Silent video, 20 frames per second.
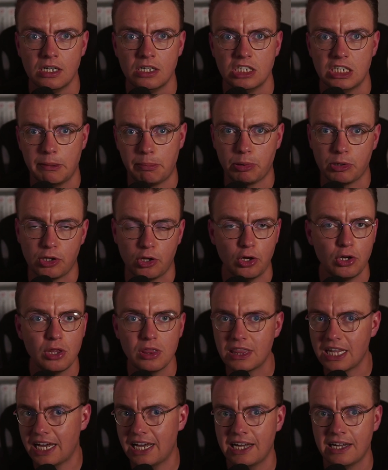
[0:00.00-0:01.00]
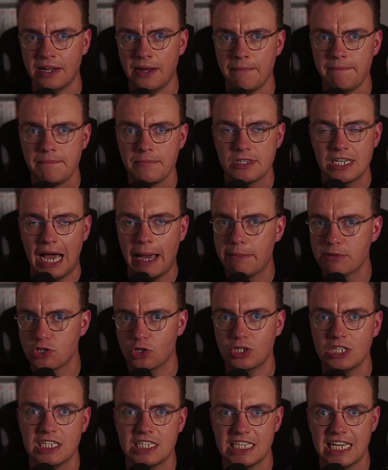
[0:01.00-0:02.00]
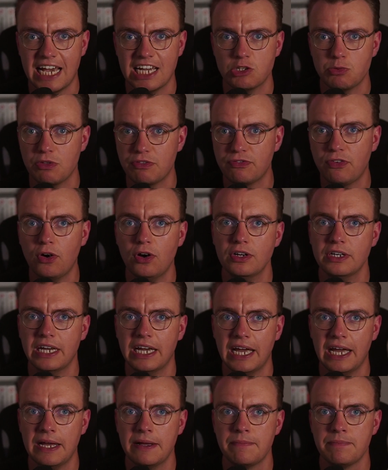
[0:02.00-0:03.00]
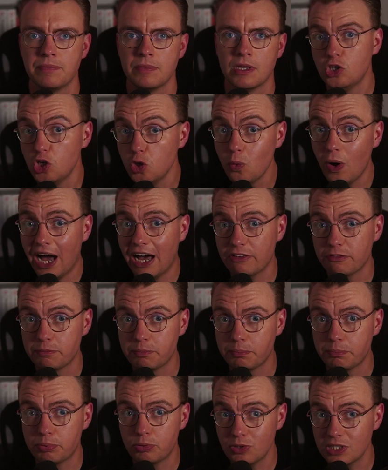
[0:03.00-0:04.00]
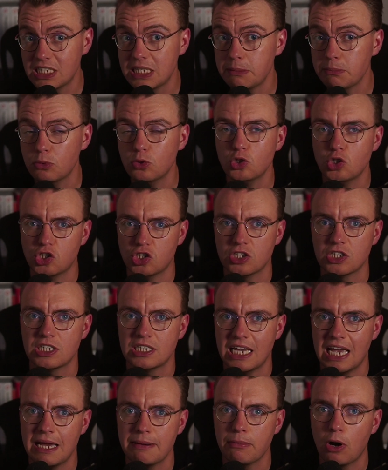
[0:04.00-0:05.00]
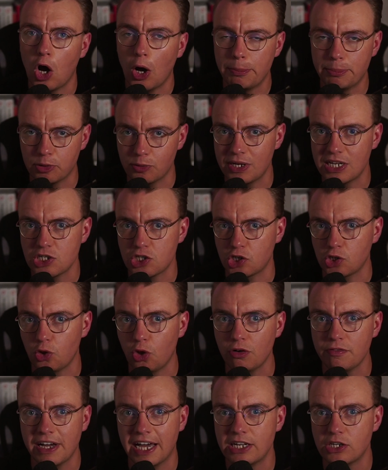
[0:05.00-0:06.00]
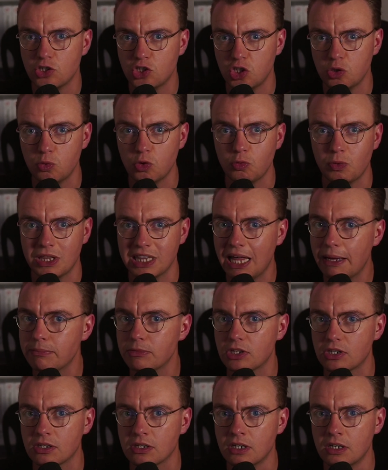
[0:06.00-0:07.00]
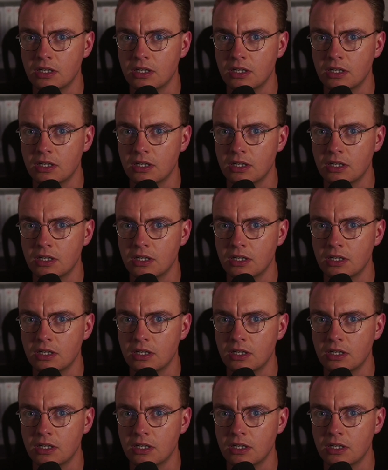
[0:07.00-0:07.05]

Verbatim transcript: deployed that to Amazon ECS with Fargate, you have pretty much the same operational overhead as you would with Lambda.